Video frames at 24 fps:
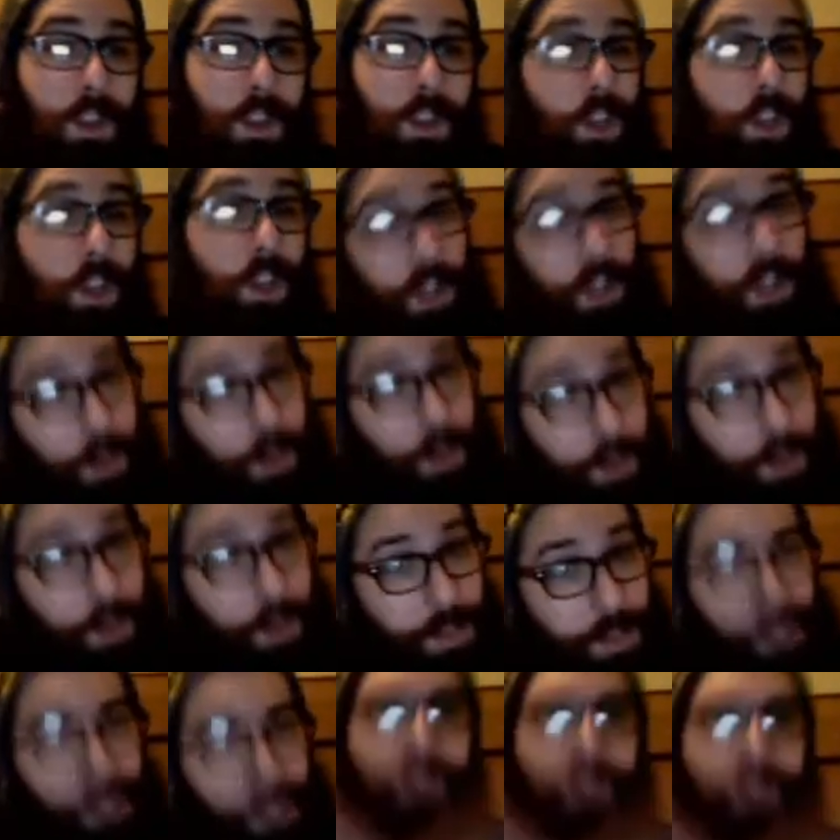Good
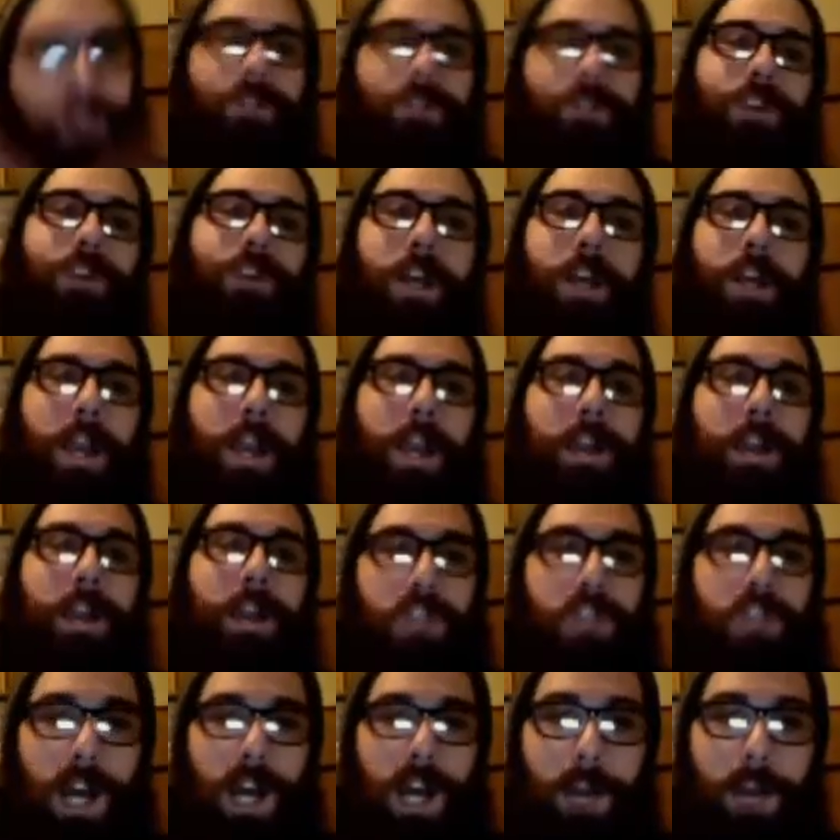news, well, I got a
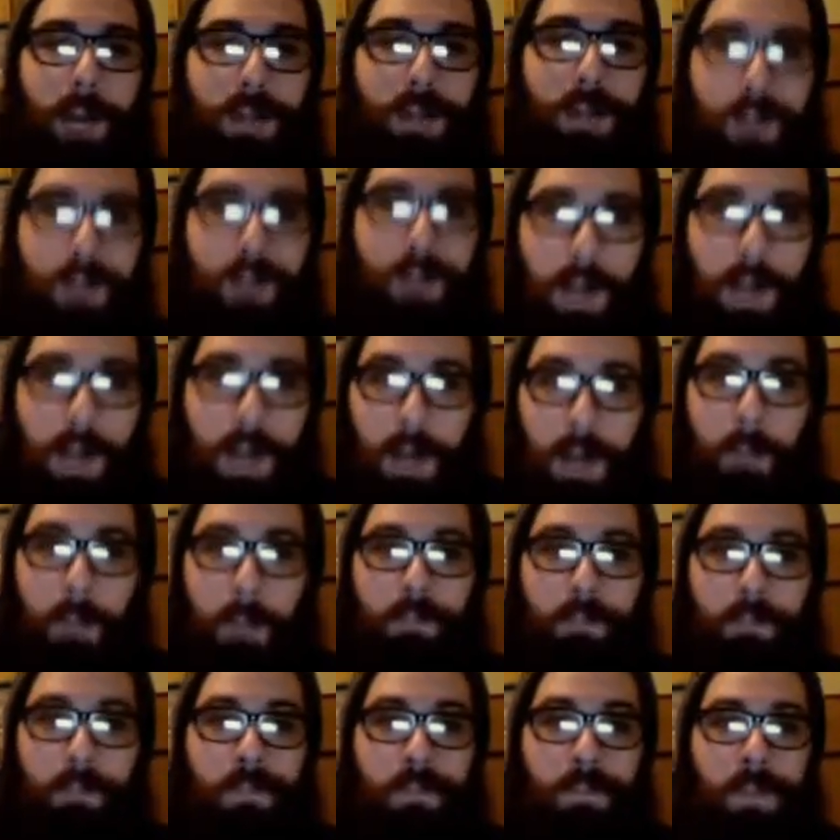job.
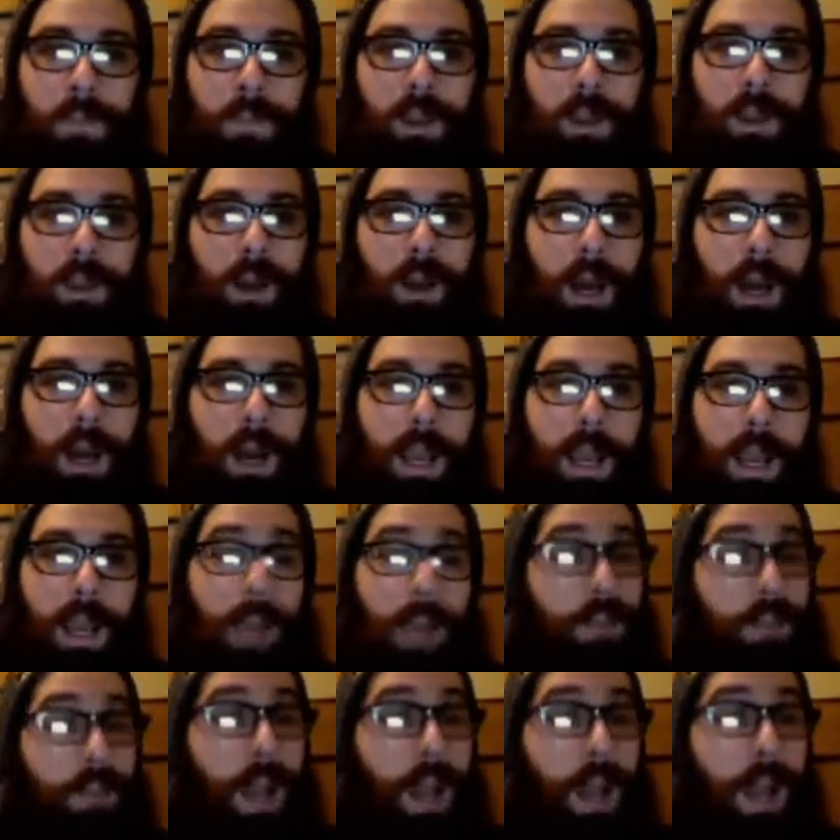I
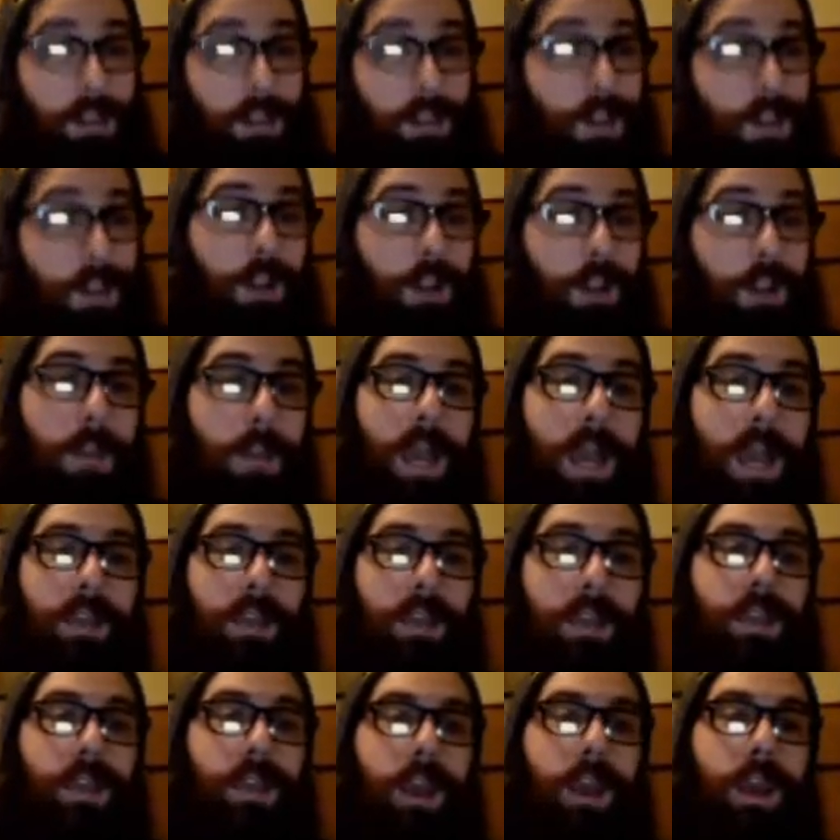have not started
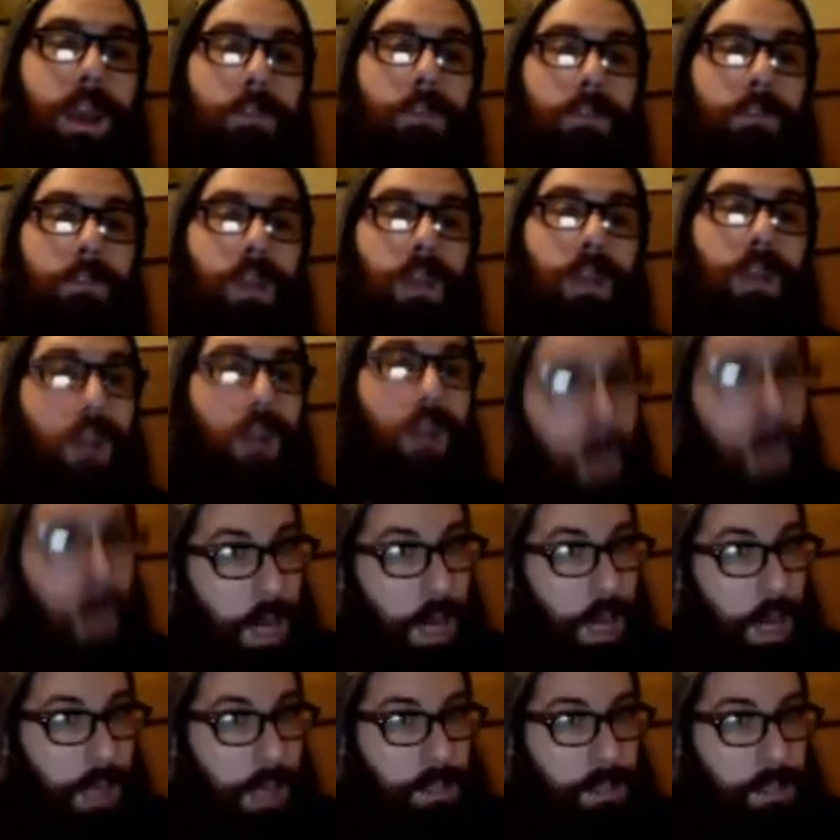unpacking yet
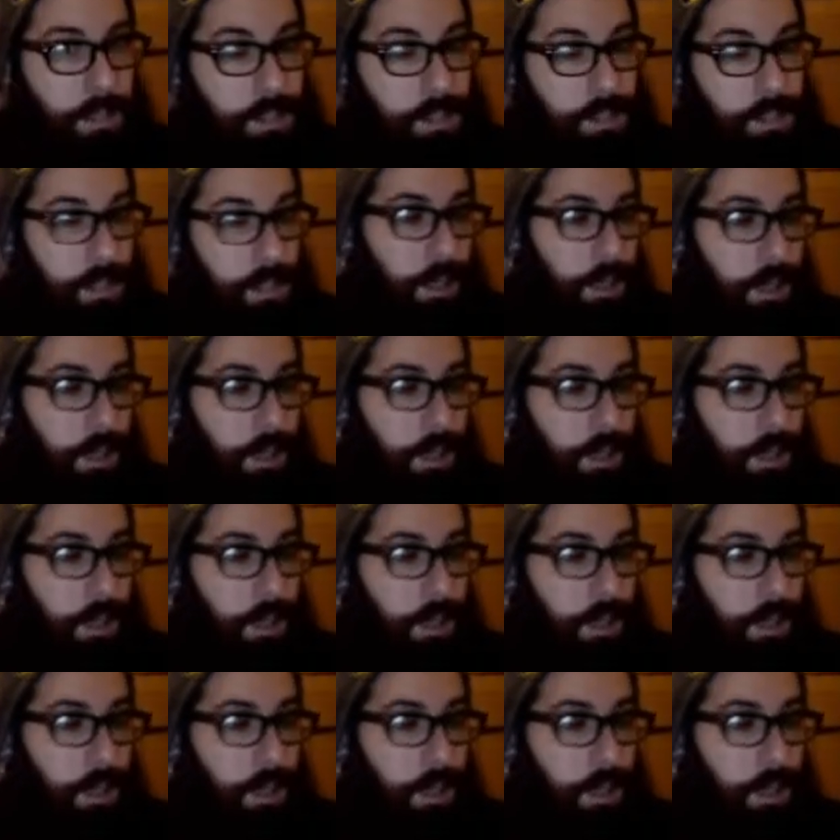because